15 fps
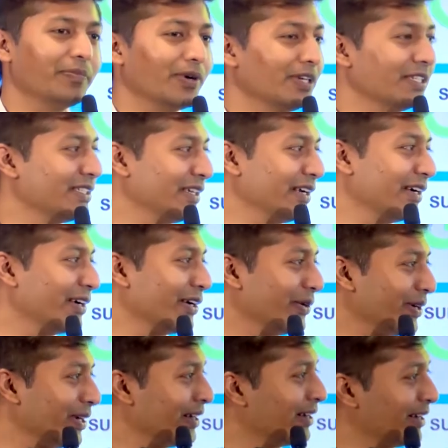policy and
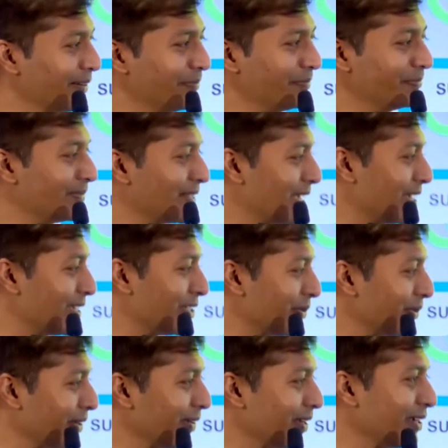regulatory. As
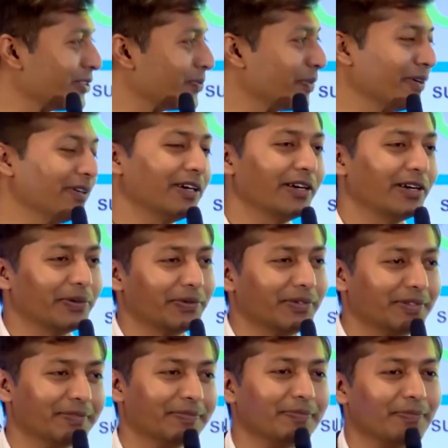everyone has pointed out,